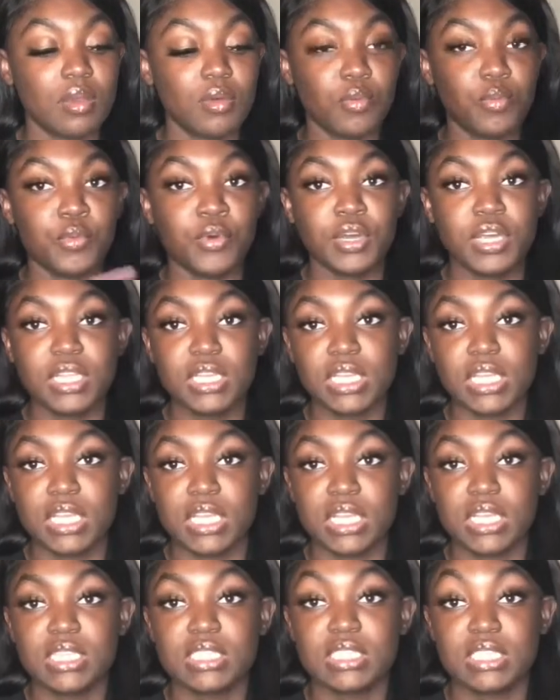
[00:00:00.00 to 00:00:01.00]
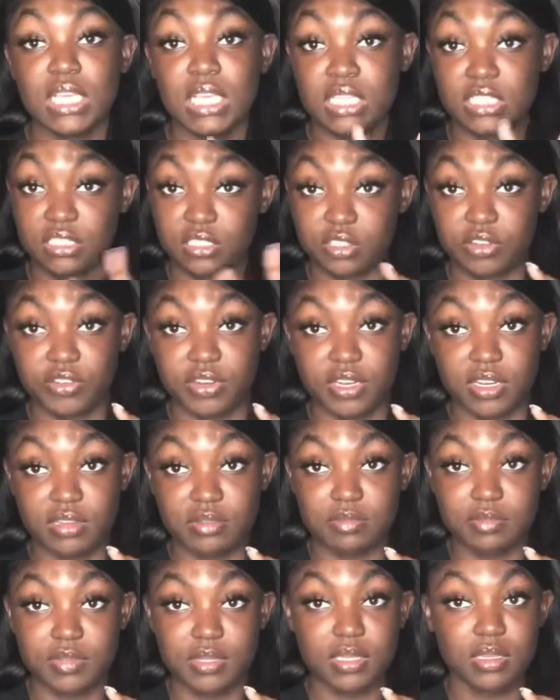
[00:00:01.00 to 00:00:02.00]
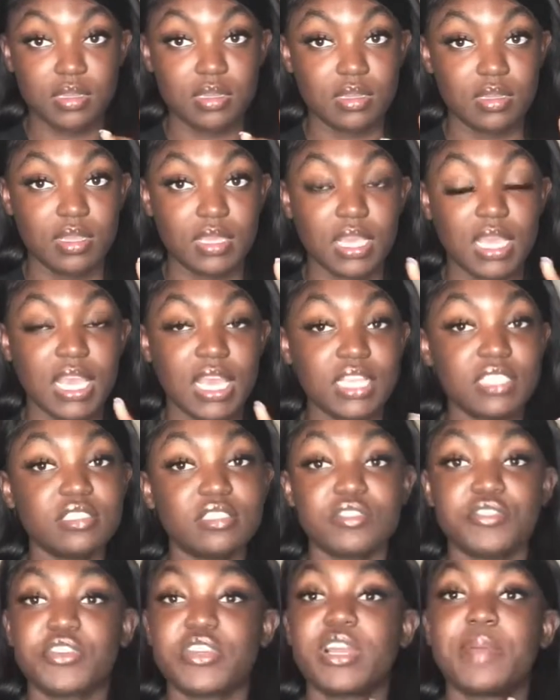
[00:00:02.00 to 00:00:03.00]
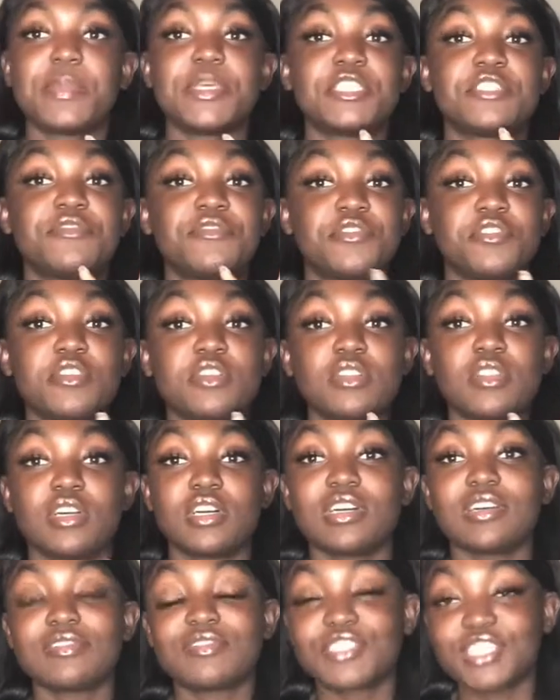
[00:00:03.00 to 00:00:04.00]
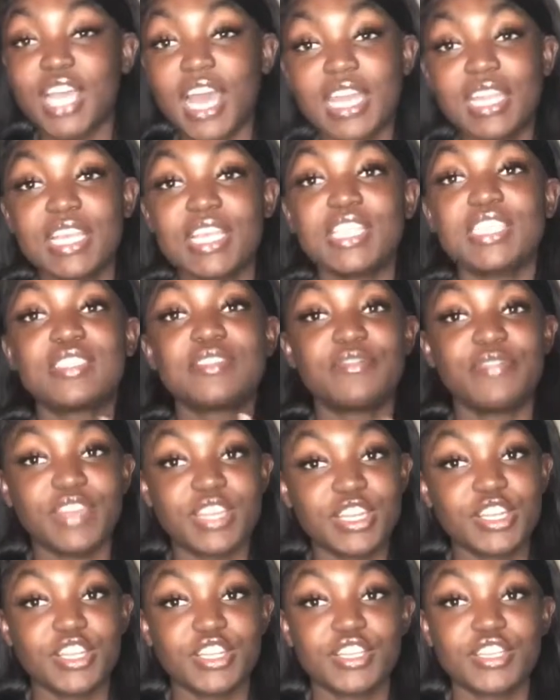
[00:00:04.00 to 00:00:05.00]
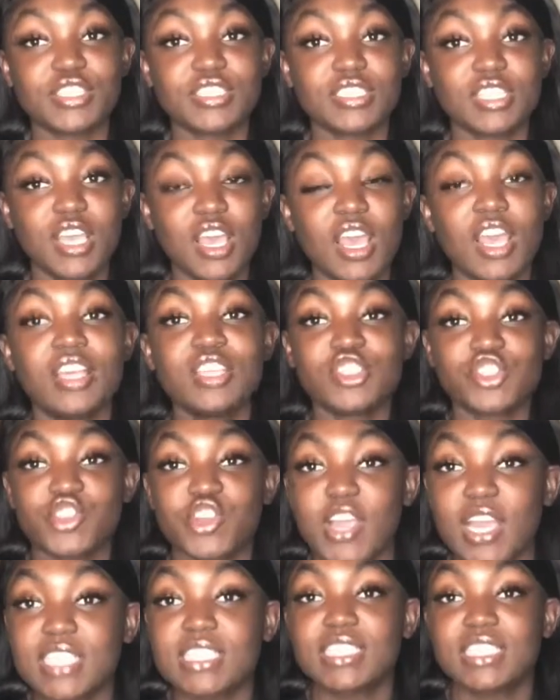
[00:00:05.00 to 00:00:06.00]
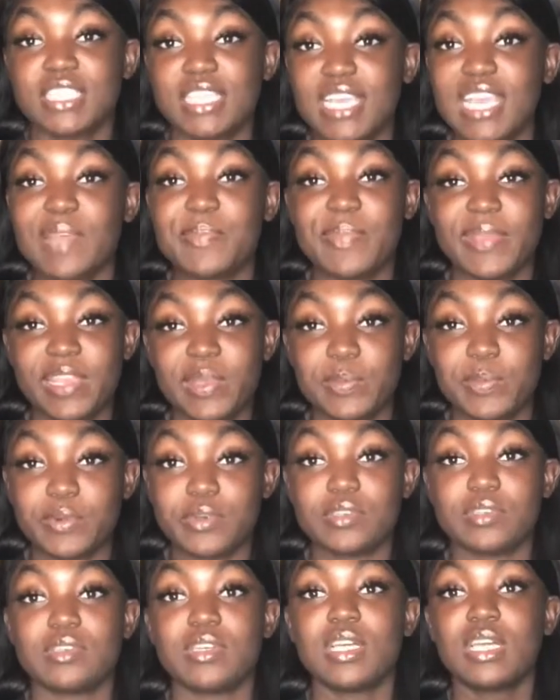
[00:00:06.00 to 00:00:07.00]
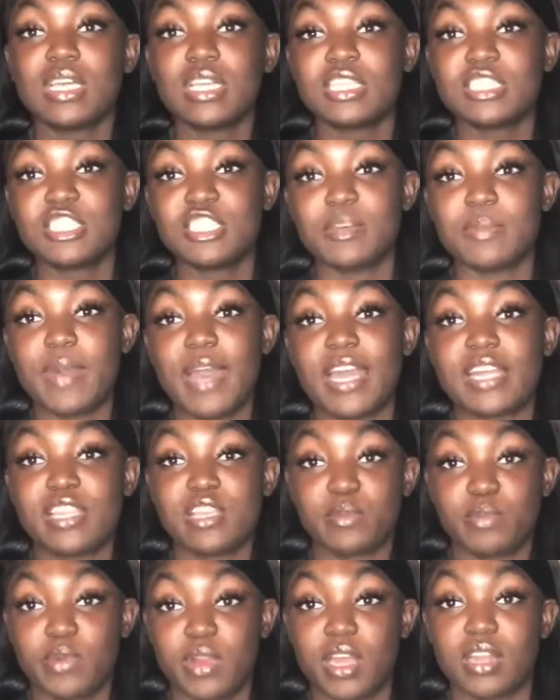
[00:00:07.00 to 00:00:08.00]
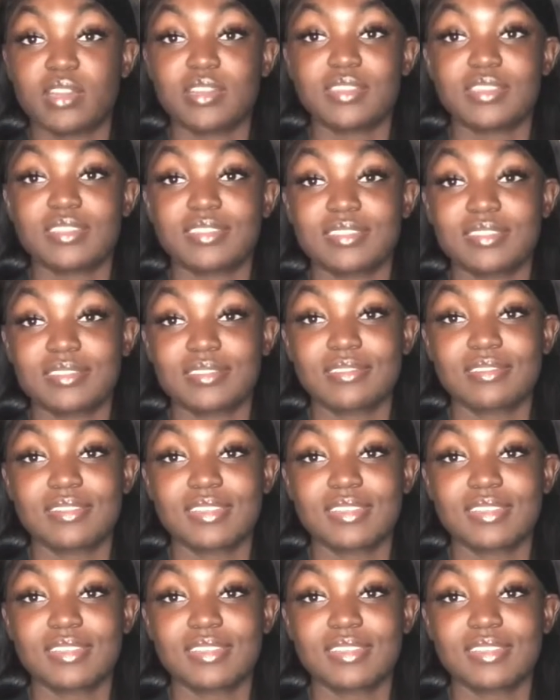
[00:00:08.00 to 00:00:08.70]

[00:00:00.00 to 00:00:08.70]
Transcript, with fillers: One is Instagram. Instagram is full of Chinese vendors trying to get people to buy their products.